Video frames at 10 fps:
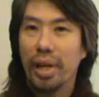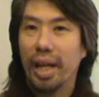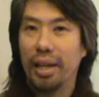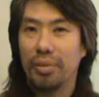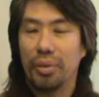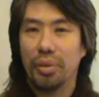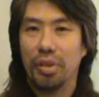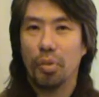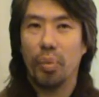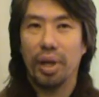I have all
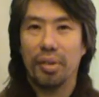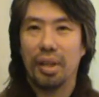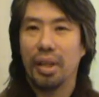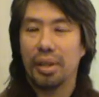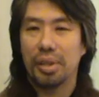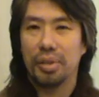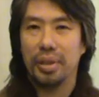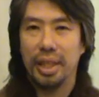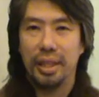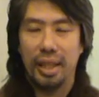this wealth and luxury